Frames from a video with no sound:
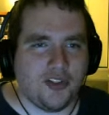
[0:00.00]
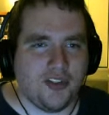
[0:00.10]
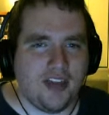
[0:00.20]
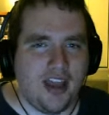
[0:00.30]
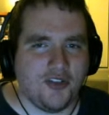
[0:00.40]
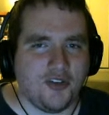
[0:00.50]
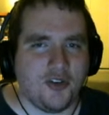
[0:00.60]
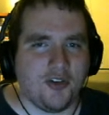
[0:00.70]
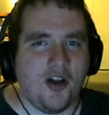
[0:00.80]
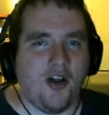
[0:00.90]
in danger
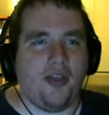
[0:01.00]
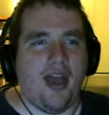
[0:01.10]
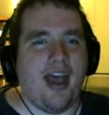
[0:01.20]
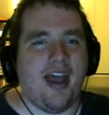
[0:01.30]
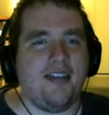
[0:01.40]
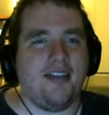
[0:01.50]
and all that.